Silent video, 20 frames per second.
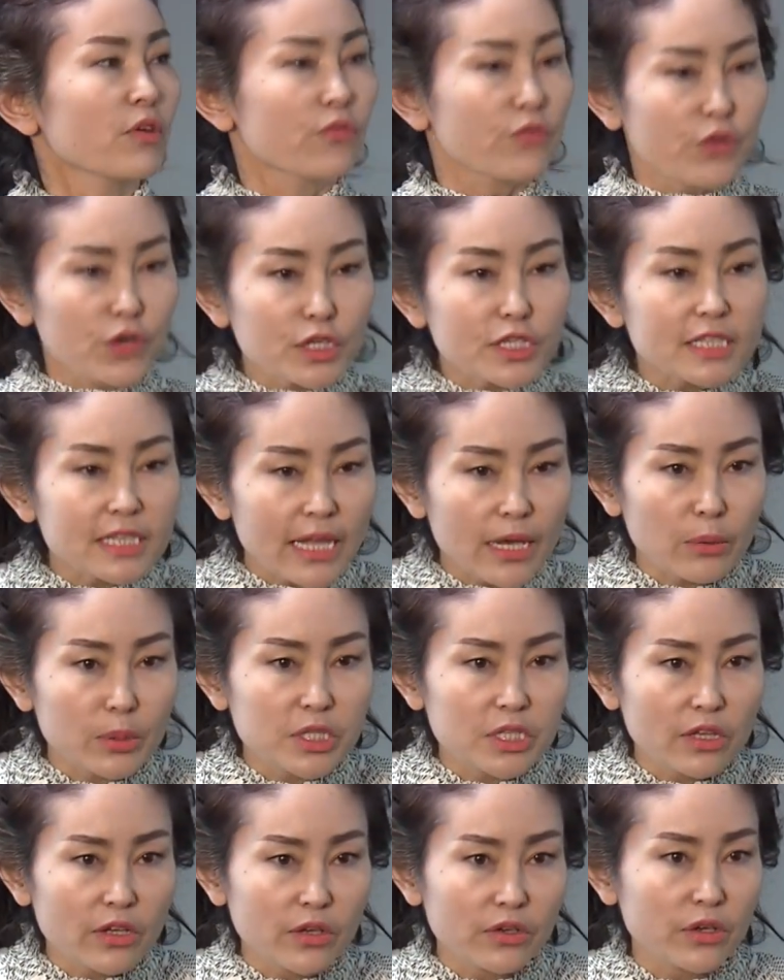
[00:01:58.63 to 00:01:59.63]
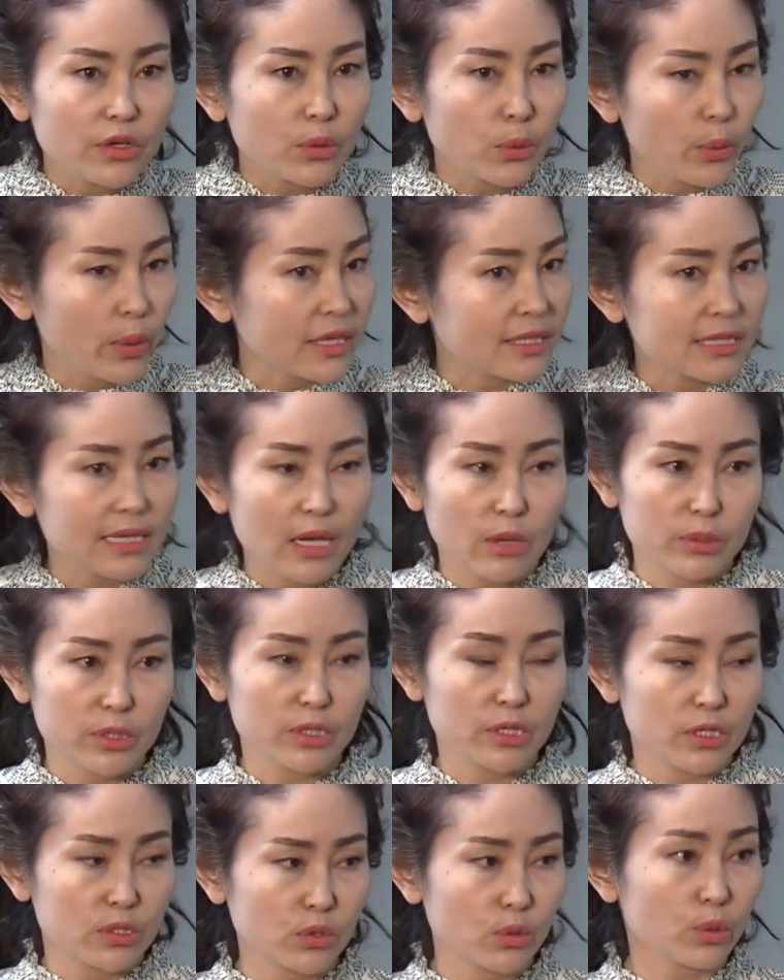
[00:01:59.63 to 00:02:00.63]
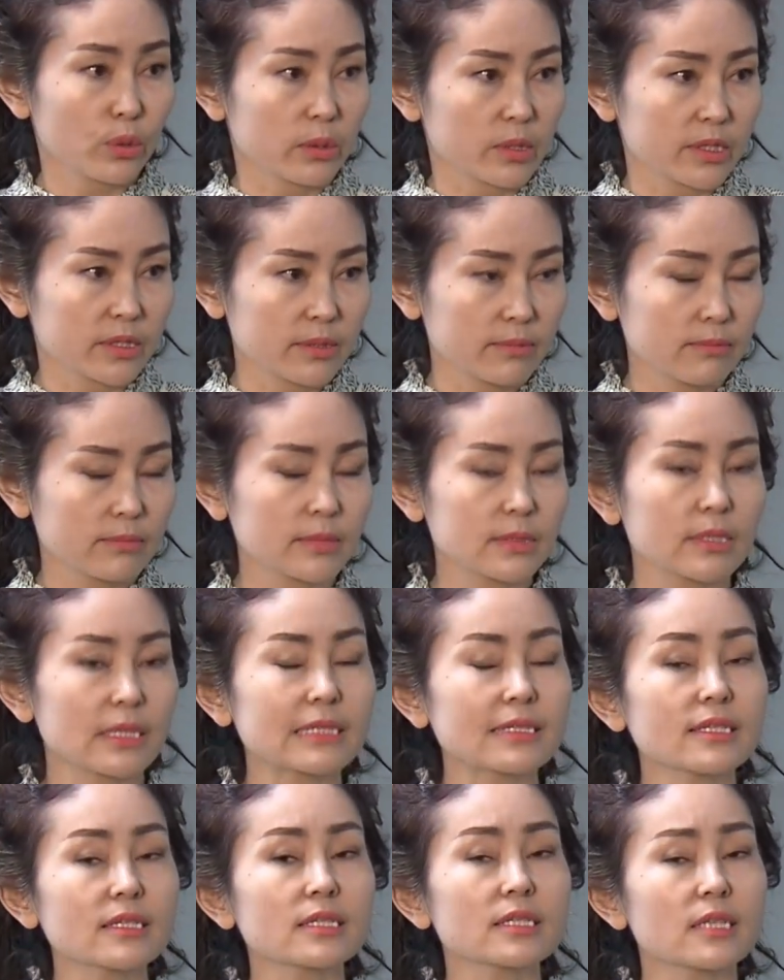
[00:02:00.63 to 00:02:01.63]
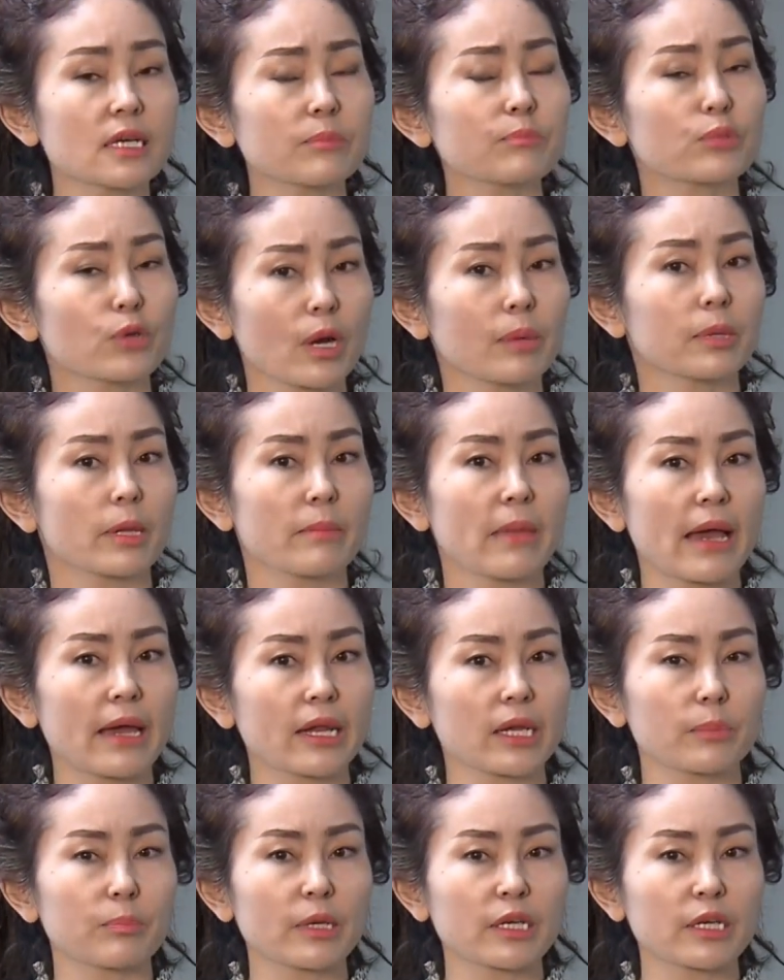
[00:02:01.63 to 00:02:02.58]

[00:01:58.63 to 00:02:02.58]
first language learner with language disorders. This is problematic